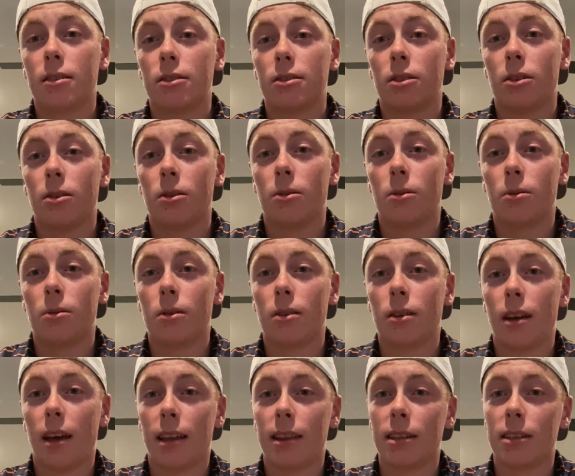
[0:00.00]
So
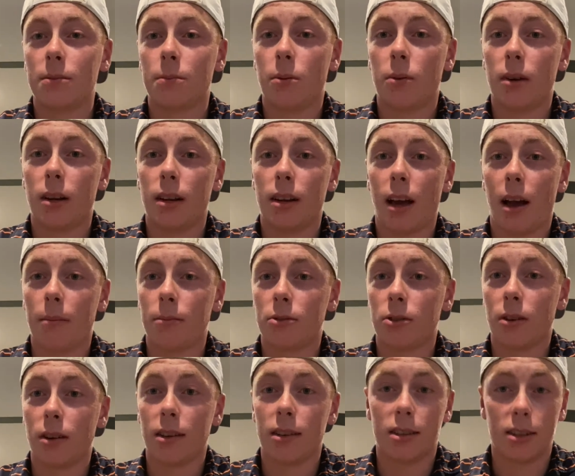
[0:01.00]
at this point, I'm
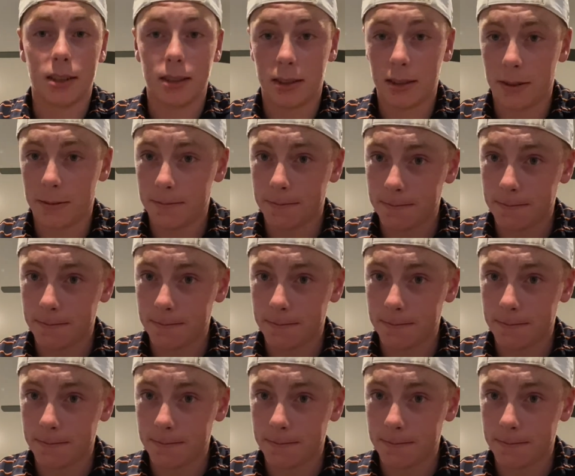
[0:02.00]
trying to just